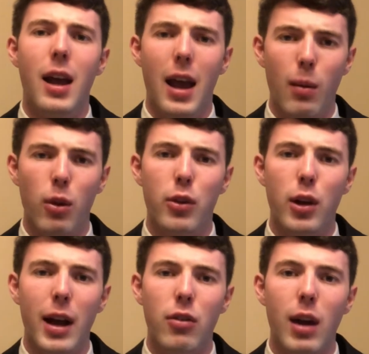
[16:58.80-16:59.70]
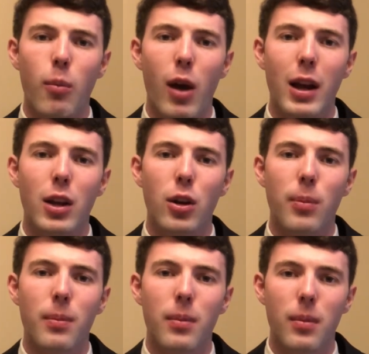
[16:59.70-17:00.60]
and we'll see you next time right
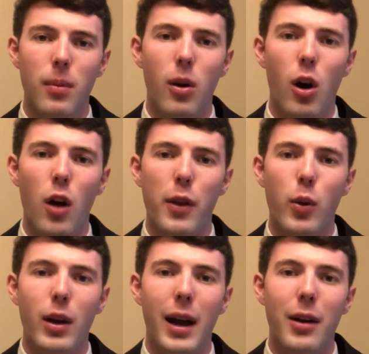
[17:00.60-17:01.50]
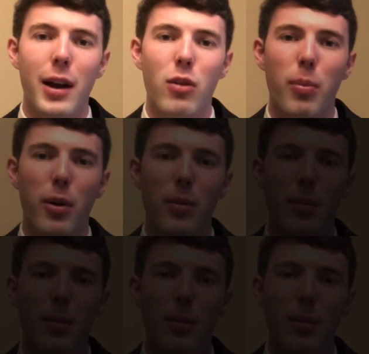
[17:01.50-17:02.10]
here on The Gridiron Expert.